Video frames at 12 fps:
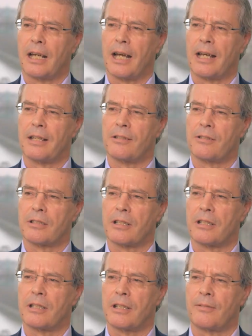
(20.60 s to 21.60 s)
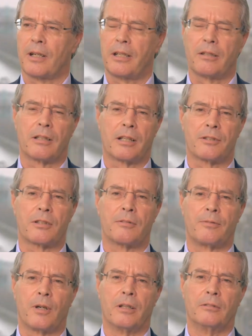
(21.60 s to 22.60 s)
and if I don't answer the
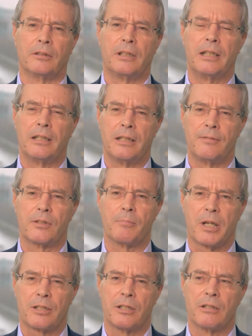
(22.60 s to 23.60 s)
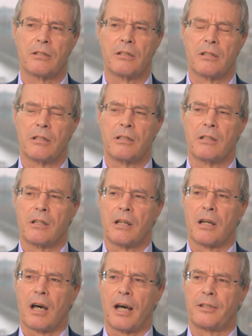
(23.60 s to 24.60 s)
phone, he leaves a message.
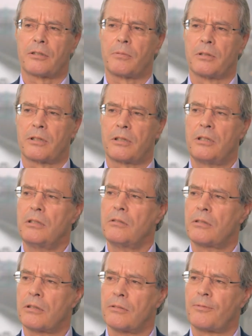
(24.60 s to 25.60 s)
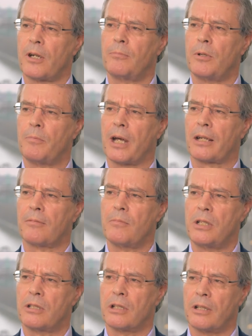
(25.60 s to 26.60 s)
I just want you to phone me back
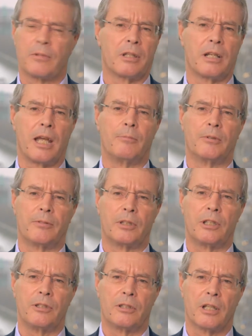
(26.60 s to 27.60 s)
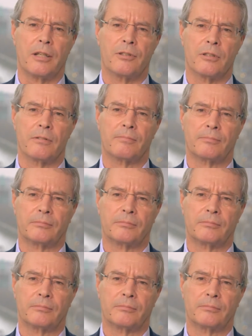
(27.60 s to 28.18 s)
immediately with the name of a decent agent.